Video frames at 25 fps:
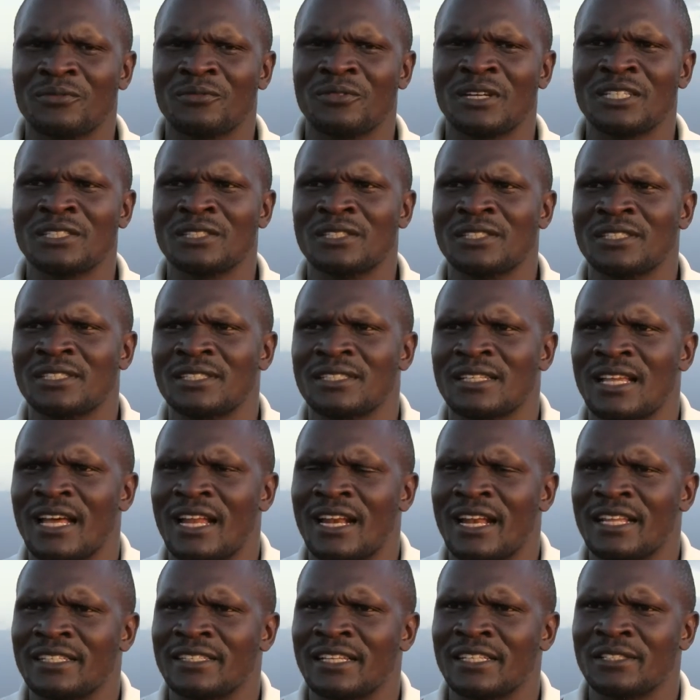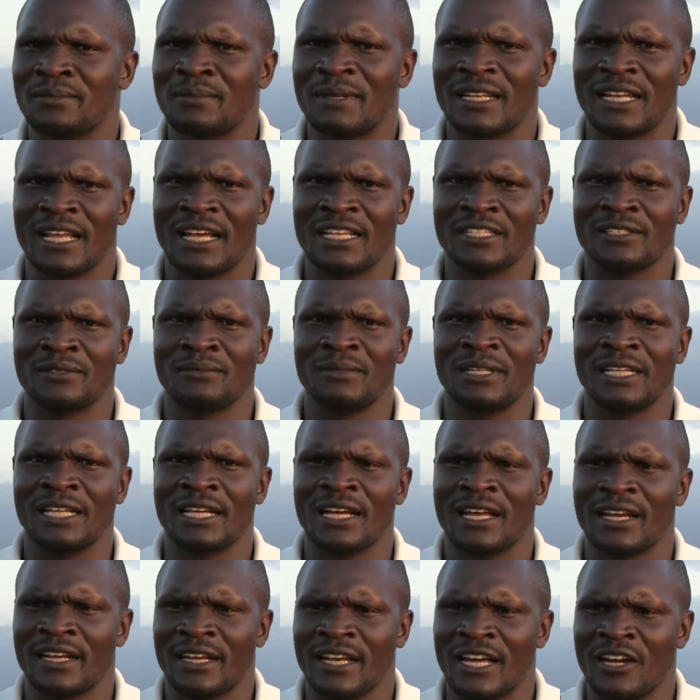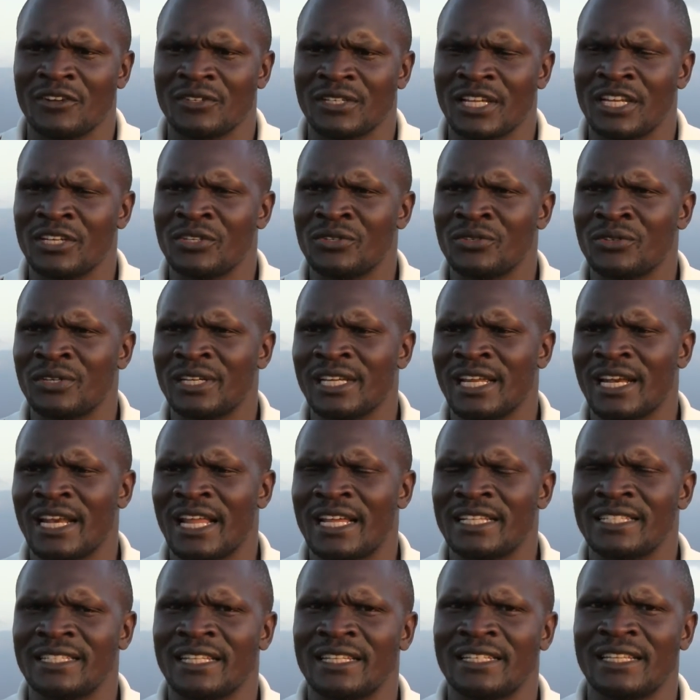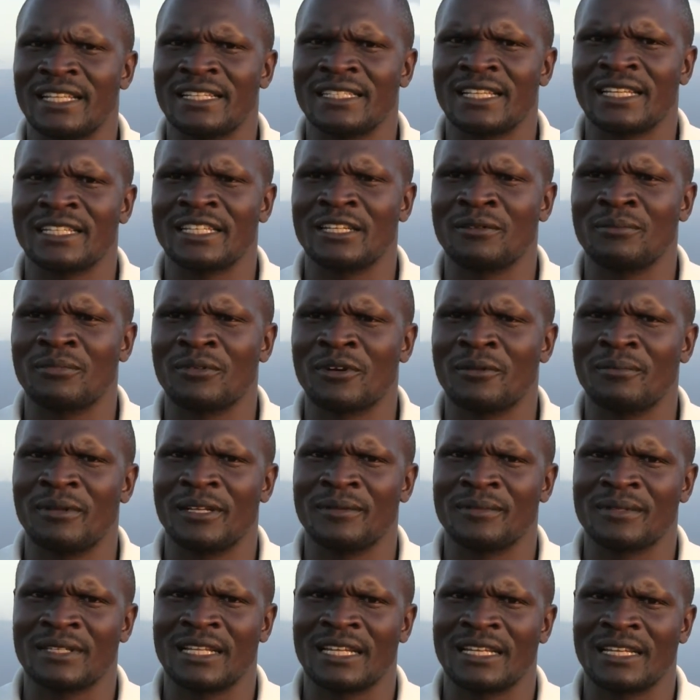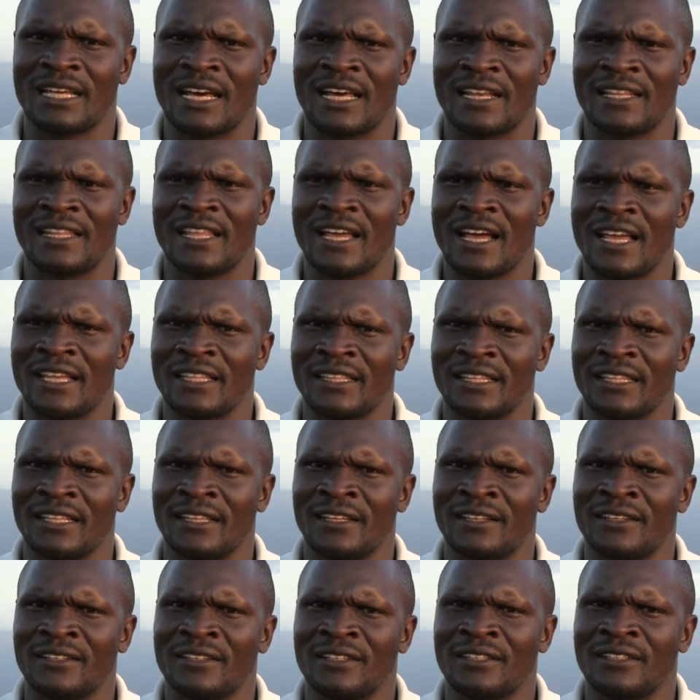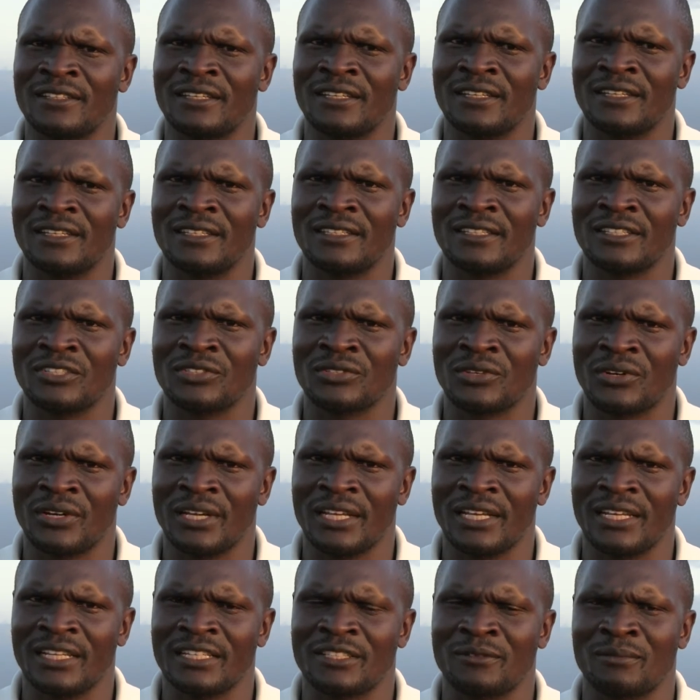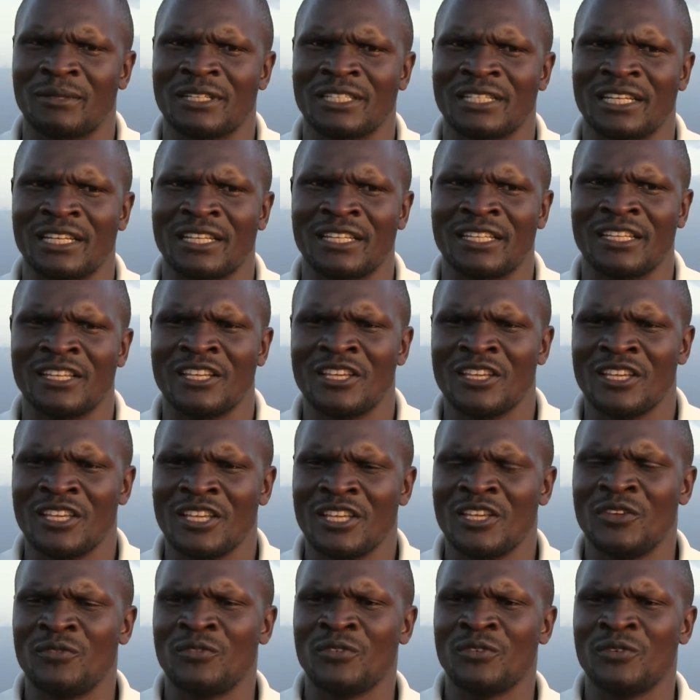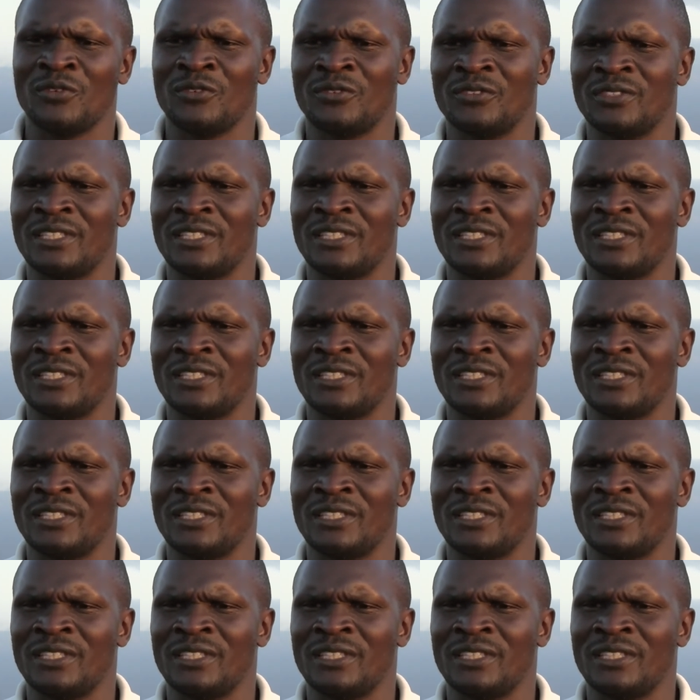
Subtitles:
Once an assessment has been carried out and you realize that there are certain problems that are there in the soil, especially if you've